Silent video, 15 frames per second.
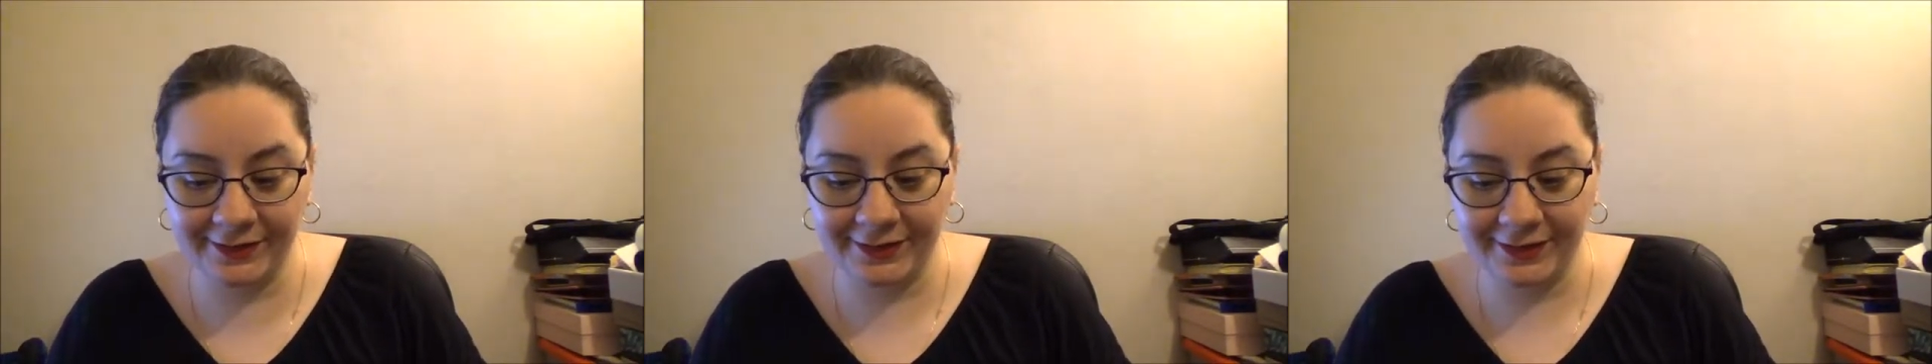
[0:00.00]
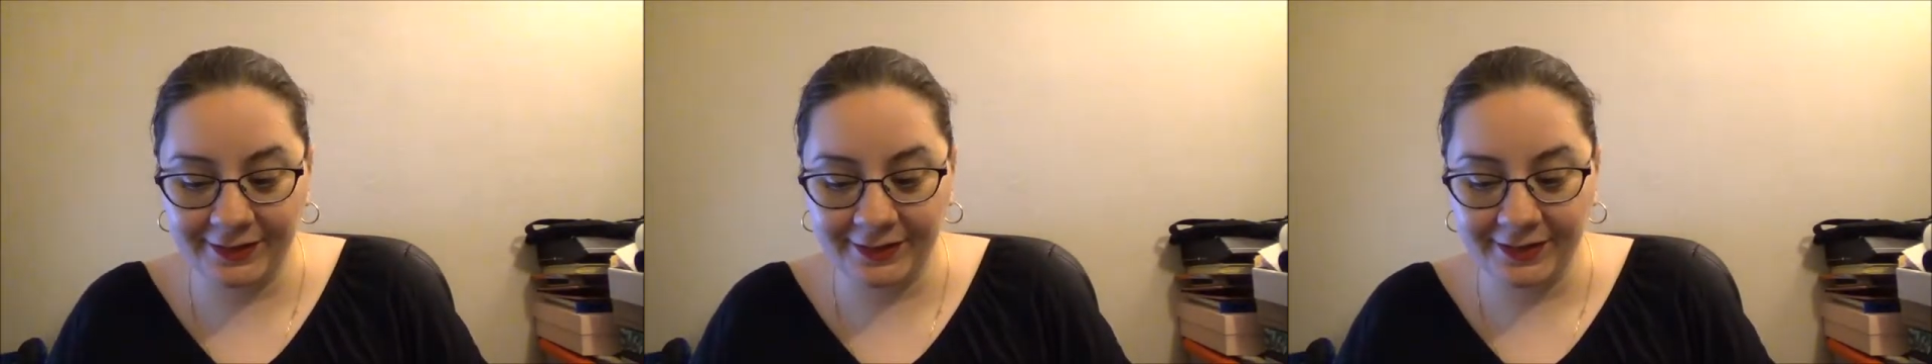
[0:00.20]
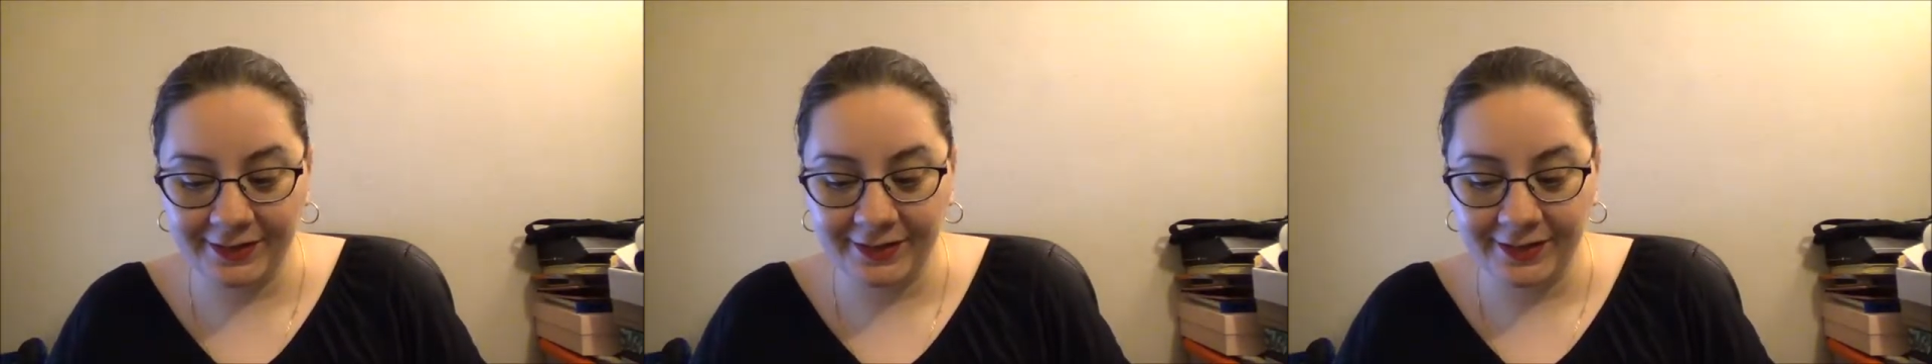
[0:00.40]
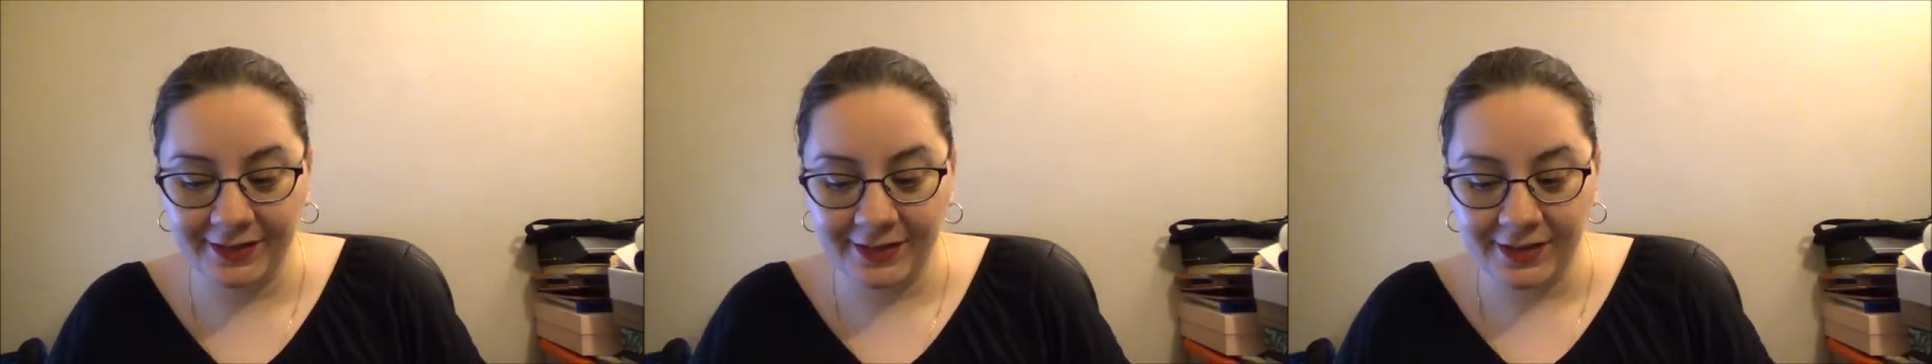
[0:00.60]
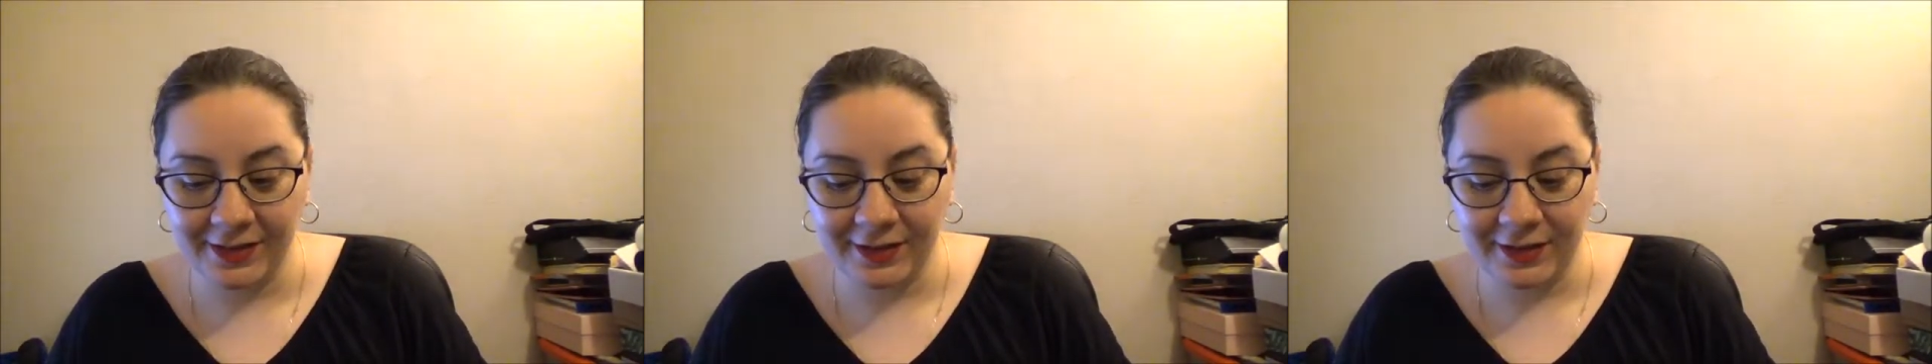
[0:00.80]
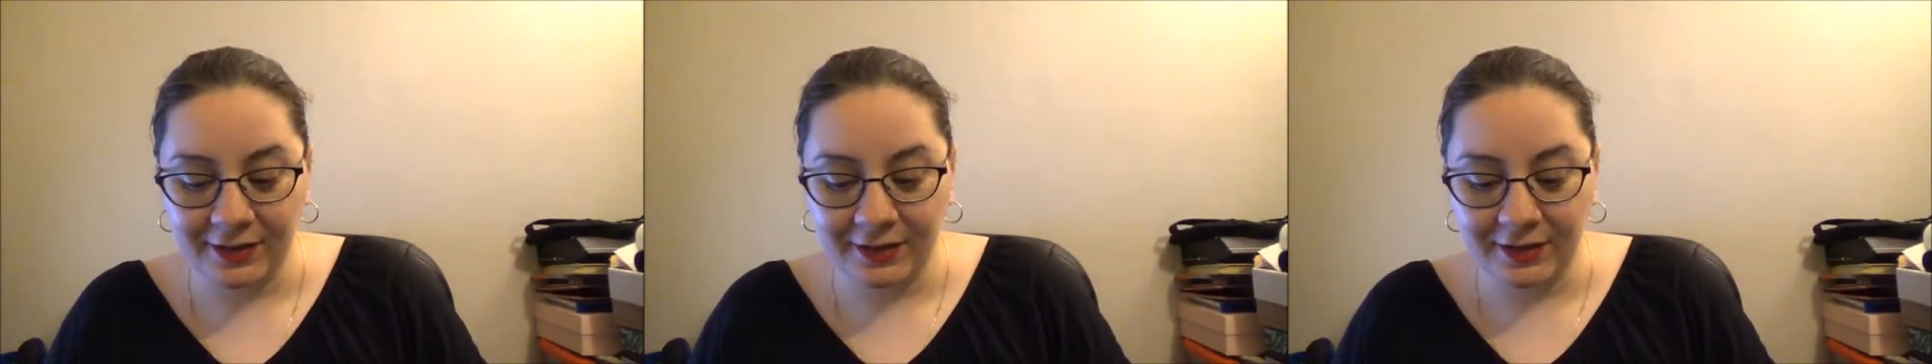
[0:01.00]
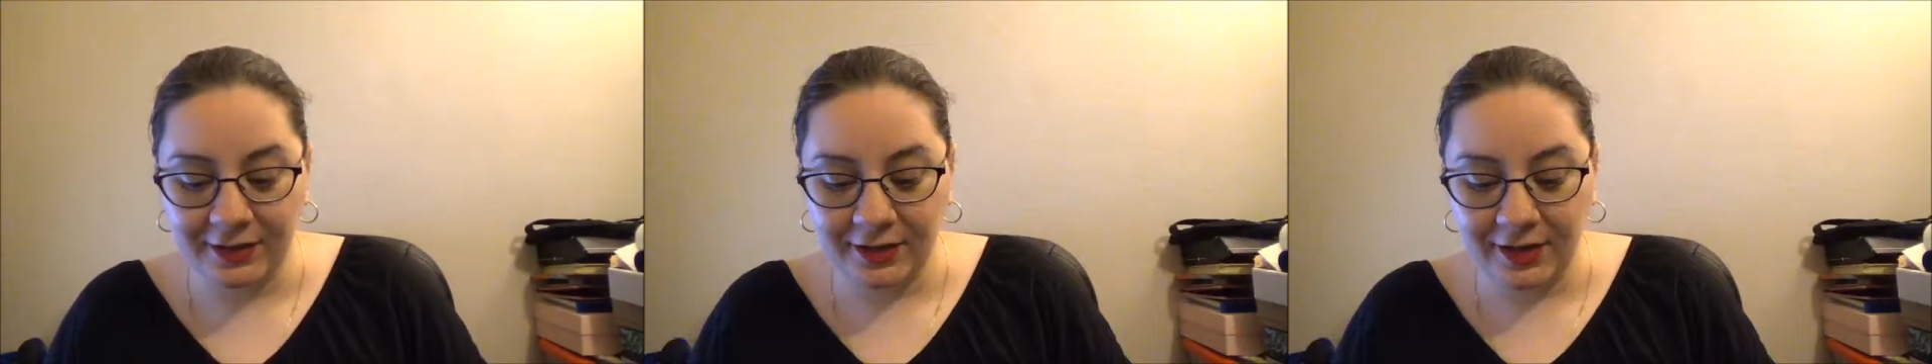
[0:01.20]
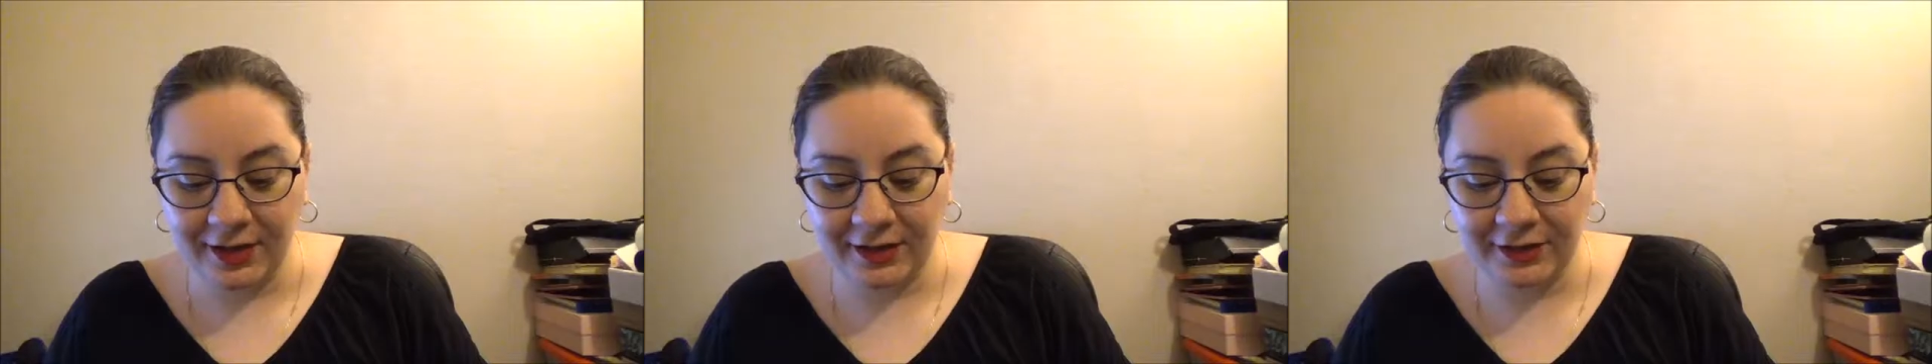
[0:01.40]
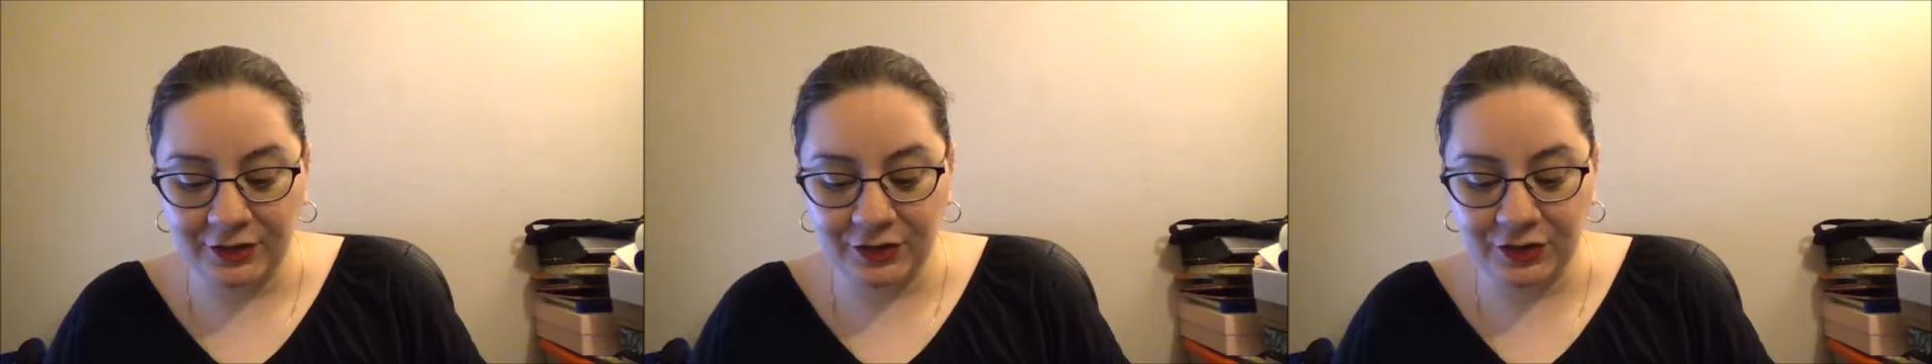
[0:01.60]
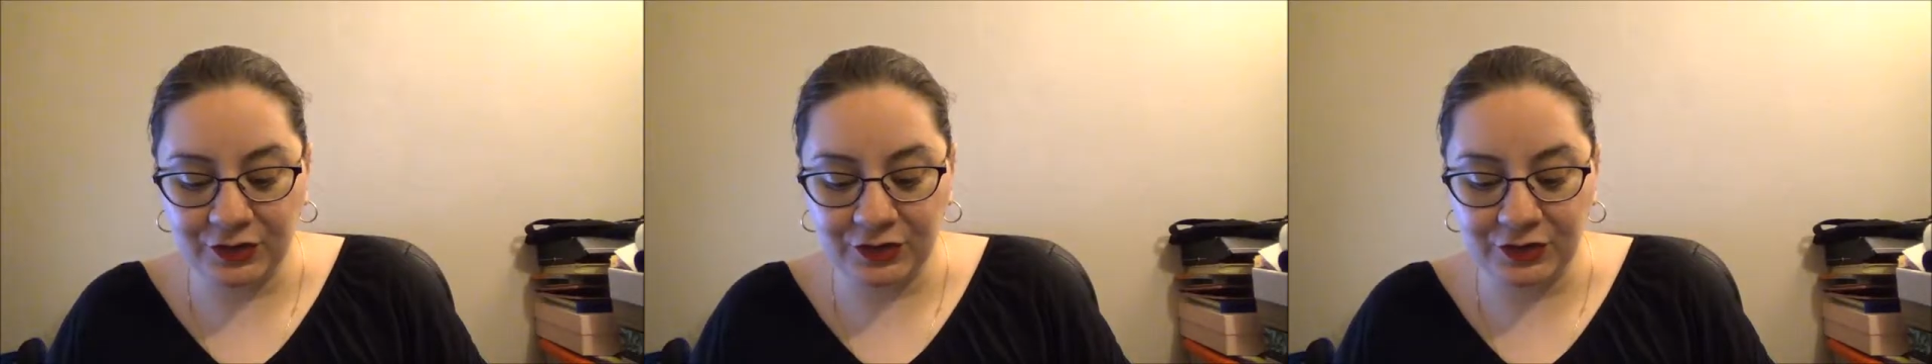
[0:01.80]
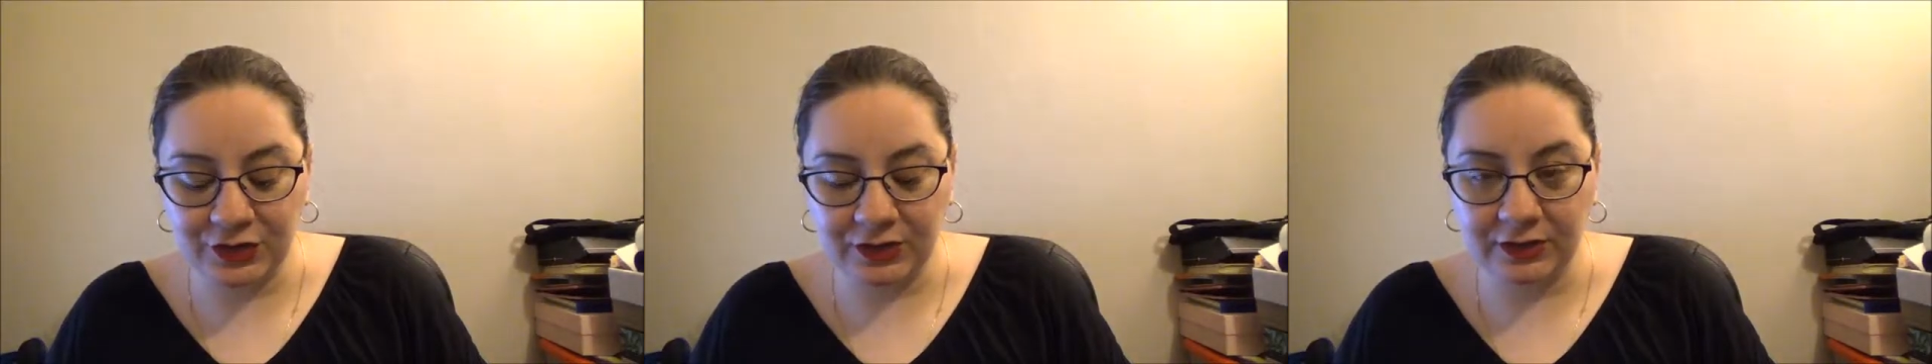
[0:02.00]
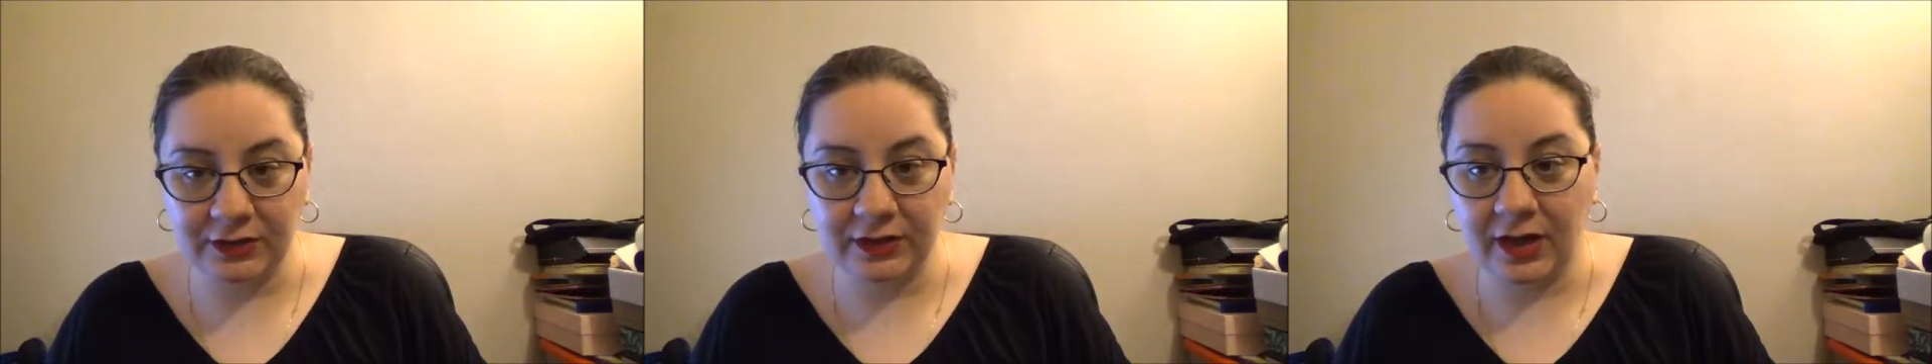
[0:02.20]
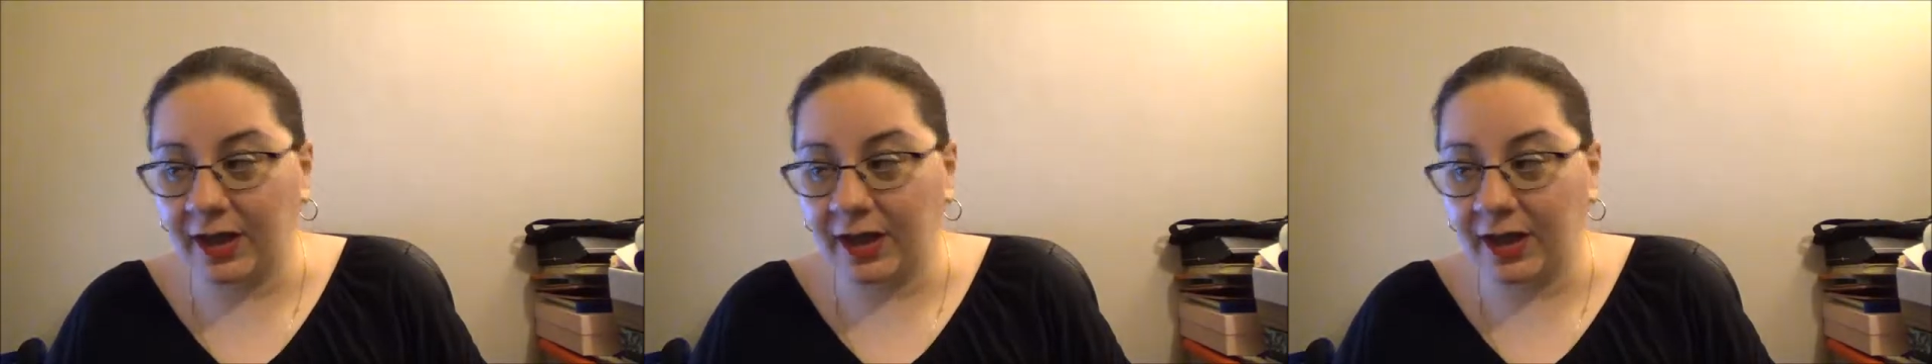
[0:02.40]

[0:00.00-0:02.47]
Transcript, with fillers: and he's just chilling.